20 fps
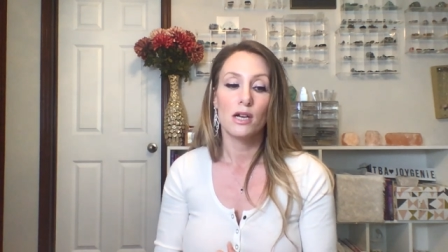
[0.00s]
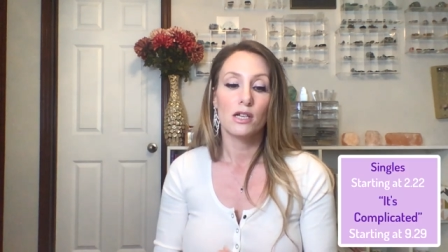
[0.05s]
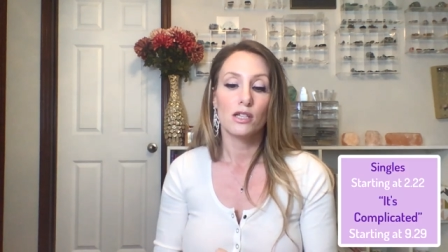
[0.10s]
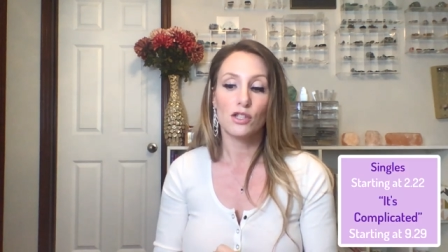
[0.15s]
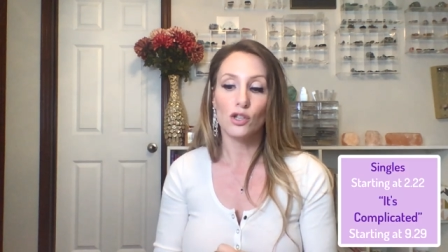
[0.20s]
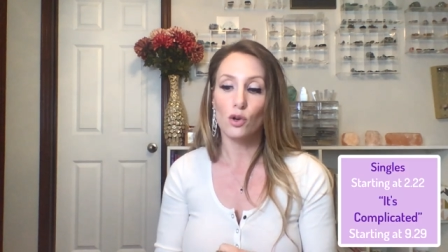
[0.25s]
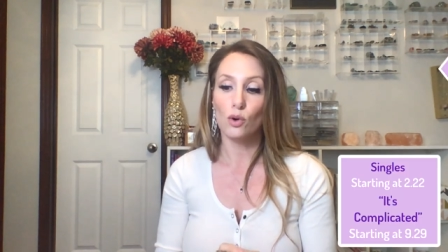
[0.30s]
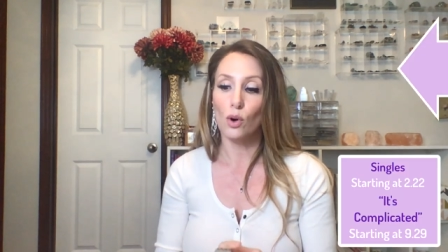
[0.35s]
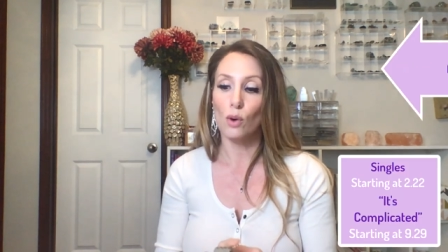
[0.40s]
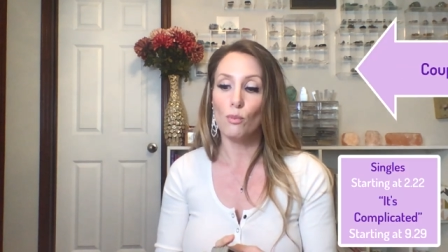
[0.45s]

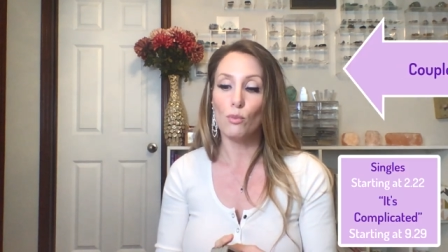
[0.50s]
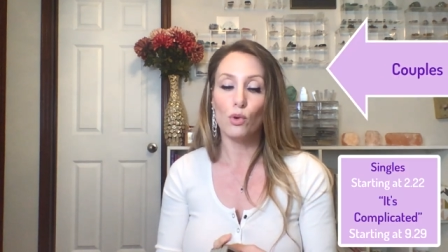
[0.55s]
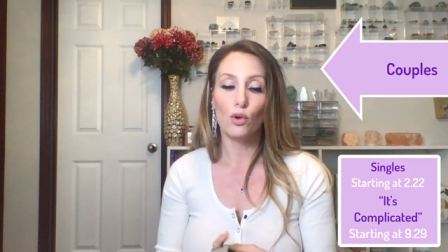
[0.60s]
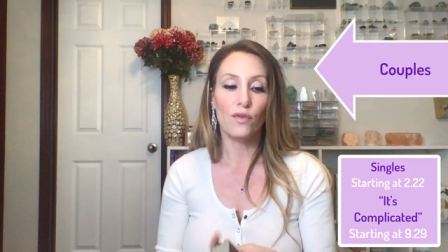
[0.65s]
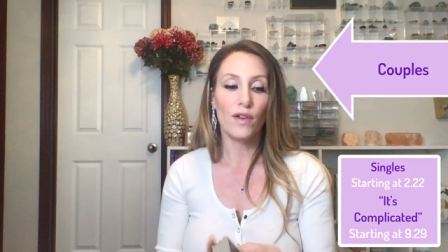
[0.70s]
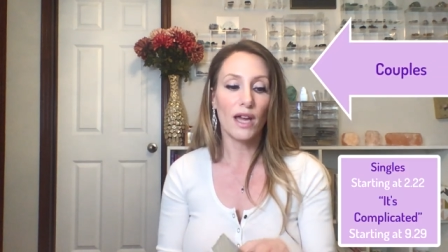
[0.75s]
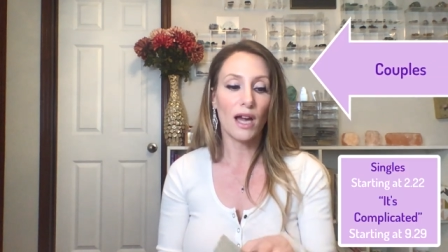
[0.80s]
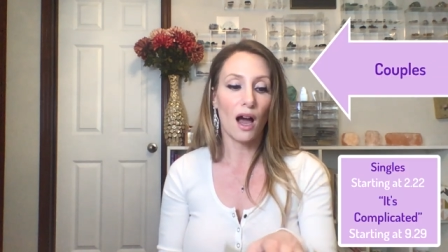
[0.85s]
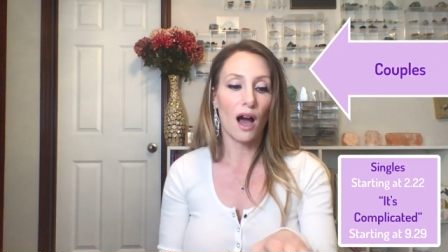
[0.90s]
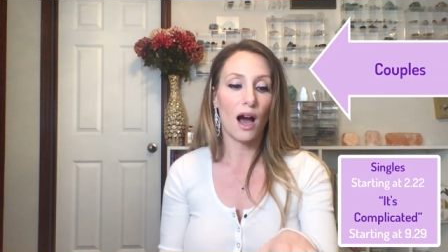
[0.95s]
So,
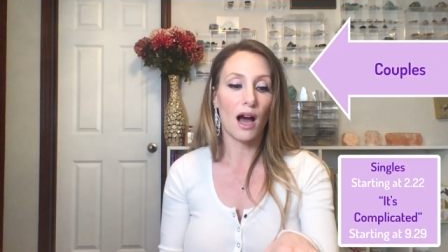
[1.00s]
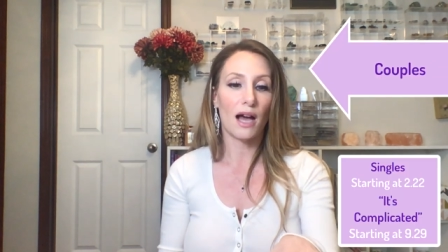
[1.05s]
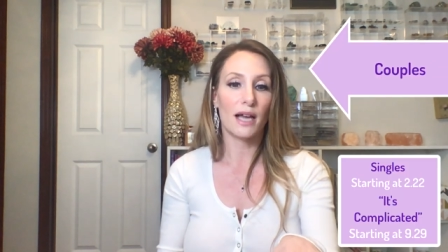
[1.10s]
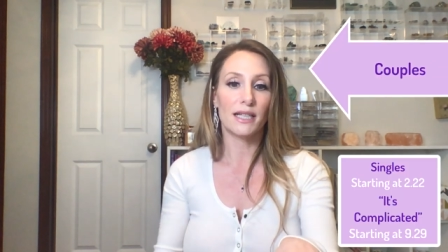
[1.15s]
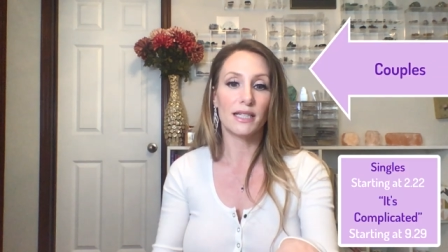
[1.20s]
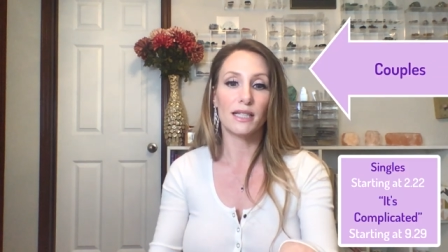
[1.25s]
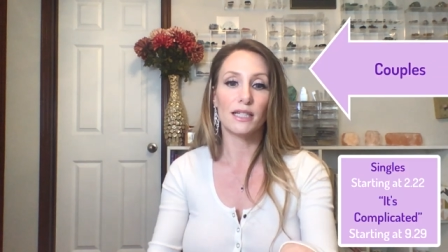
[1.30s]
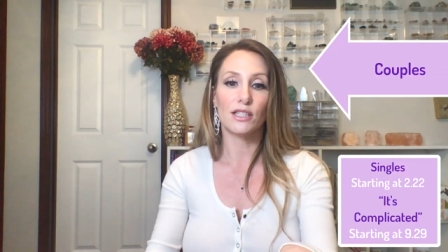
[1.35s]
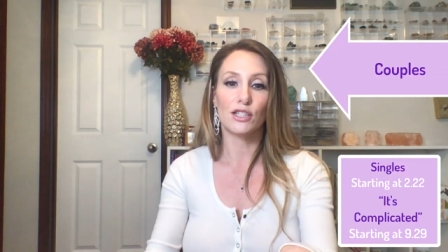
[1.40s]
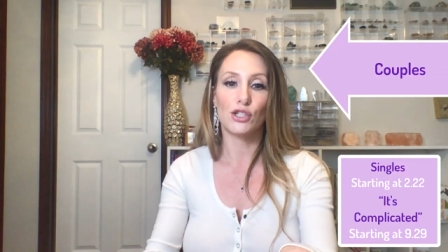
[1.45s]
moving
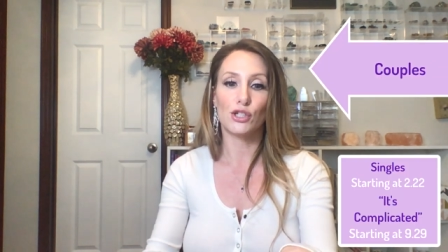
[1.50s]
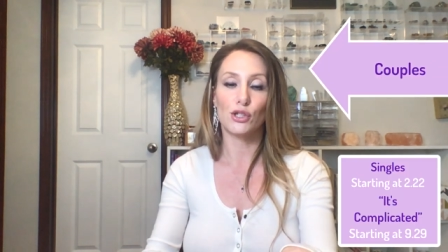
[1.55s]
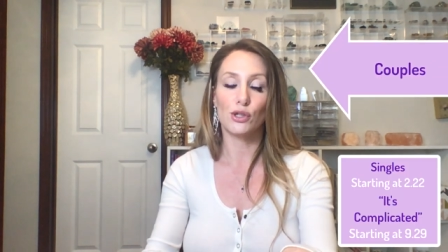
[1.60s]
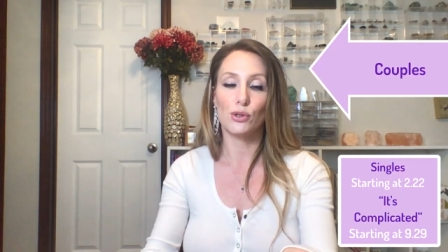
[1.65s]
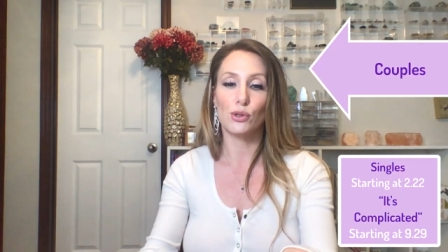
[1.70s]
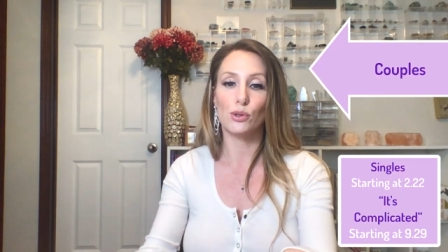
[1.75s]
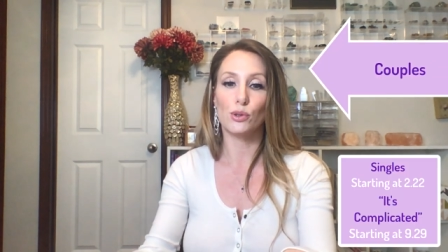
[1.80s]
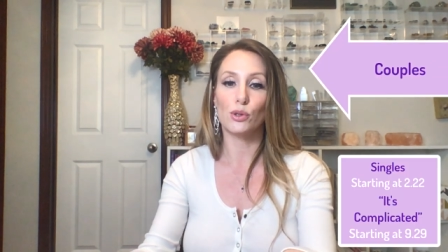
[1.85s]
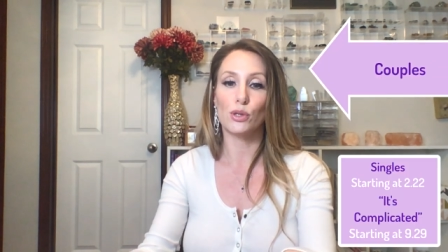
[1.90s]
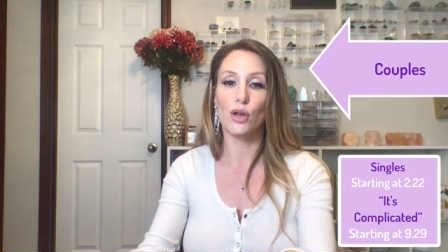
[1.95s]
on
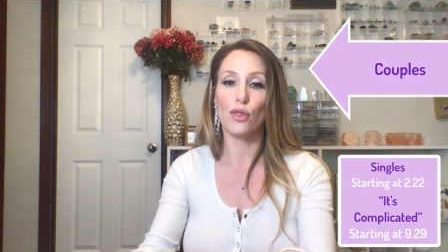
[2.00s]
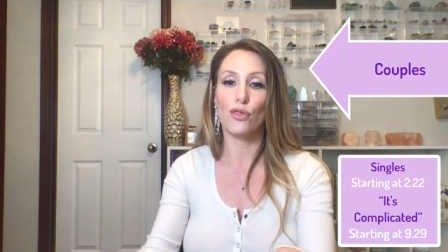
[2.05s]
to